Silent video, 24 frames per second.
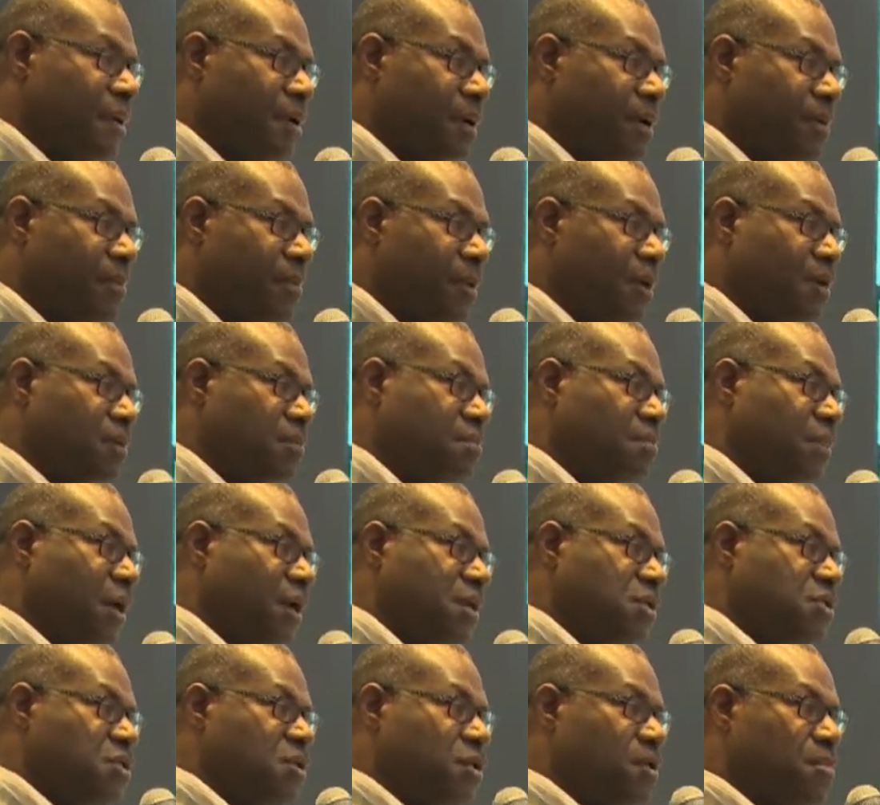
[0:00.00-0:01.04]
about my
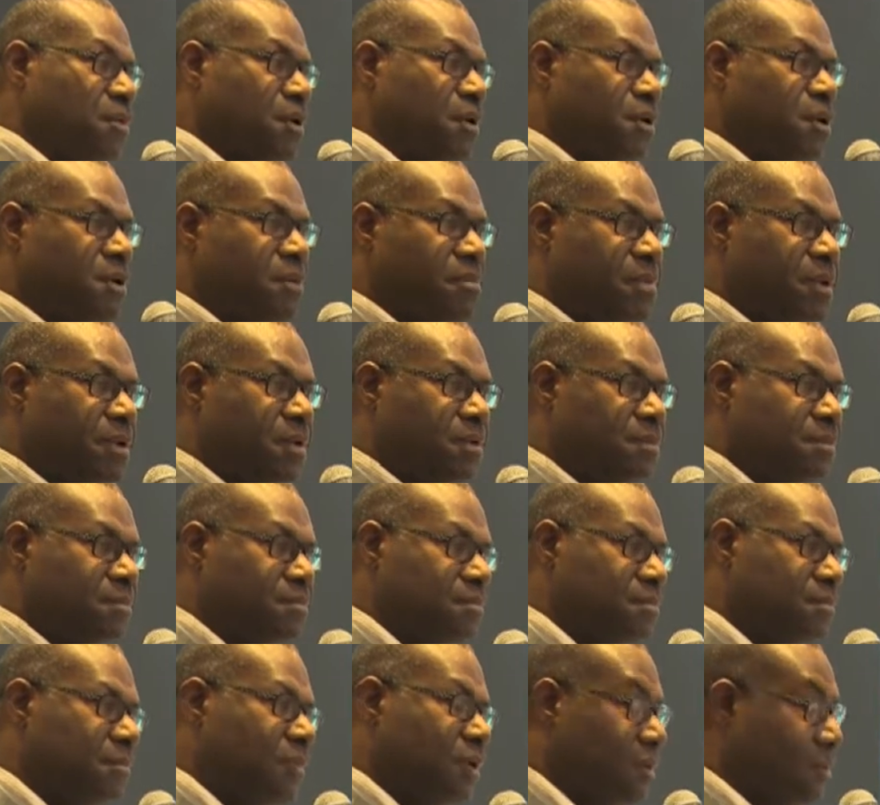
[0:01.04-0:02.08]
chairman, about,
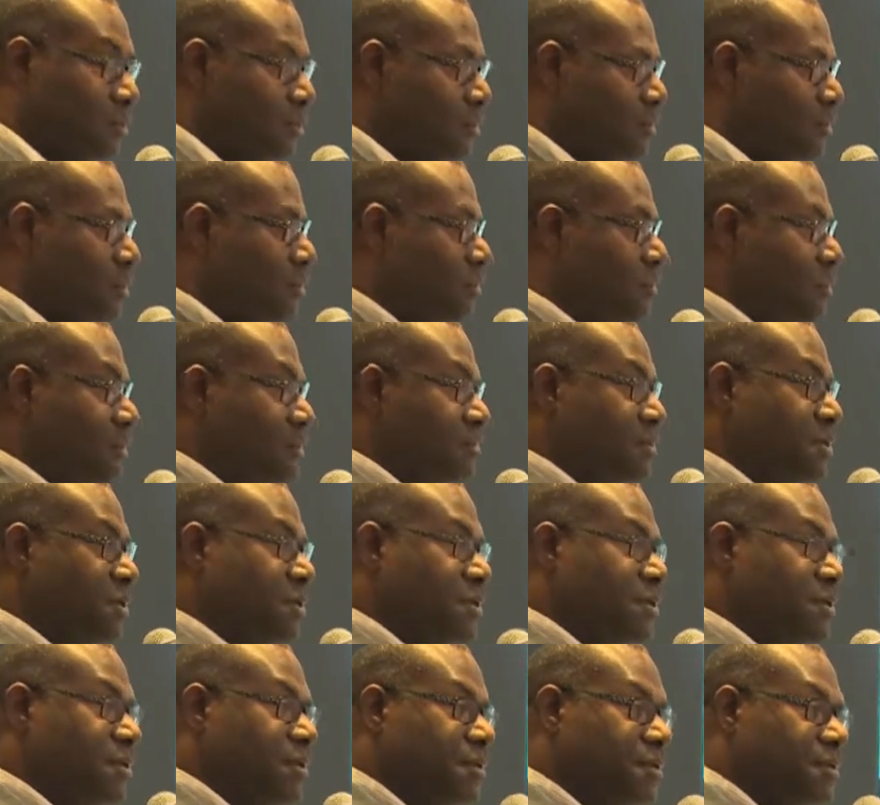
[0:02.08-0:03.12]
don't go to the
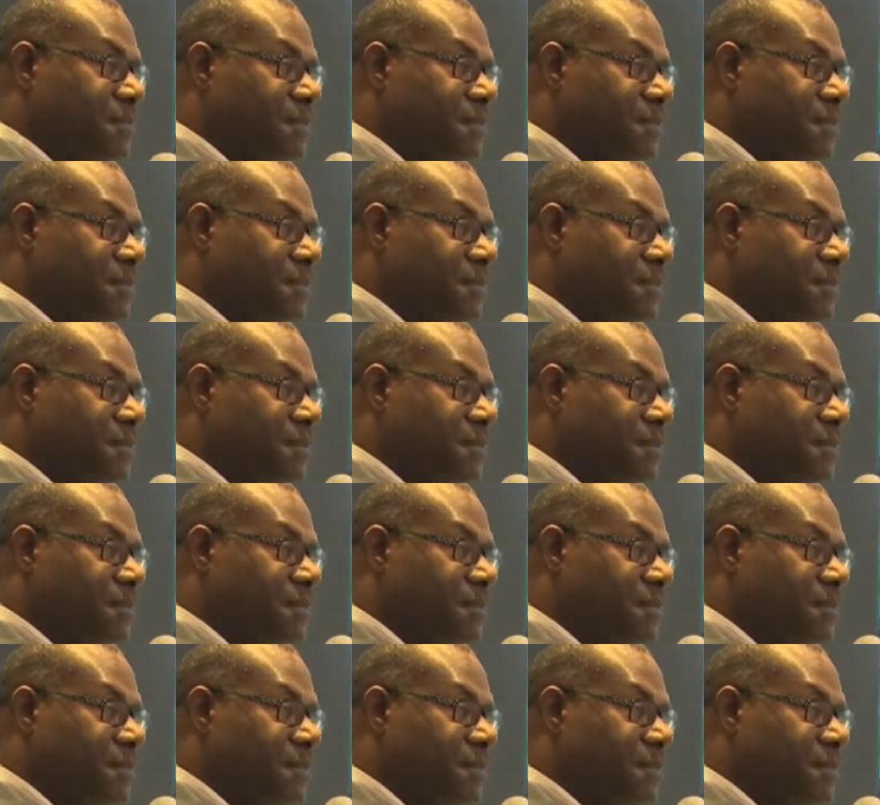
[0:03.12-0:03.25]
minister,